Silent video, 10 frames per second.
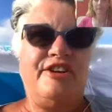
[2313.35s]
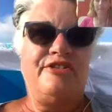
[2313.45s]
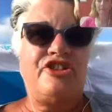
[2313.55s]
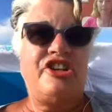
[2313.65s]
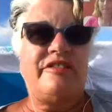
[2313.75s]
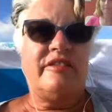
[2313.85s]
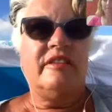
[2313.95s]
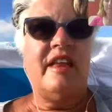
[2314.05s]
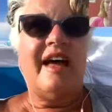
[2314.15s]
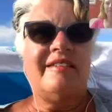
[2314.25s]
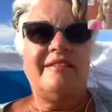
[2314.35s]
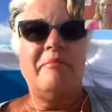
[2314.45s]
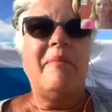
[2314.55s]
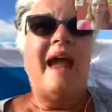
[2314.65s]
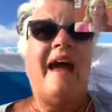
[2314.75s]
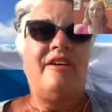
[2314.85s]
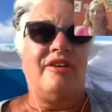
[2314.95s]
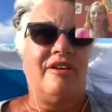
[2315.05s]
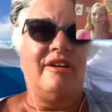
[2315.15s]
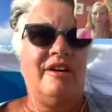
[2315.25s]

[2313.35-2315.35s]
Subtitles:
she's less matter.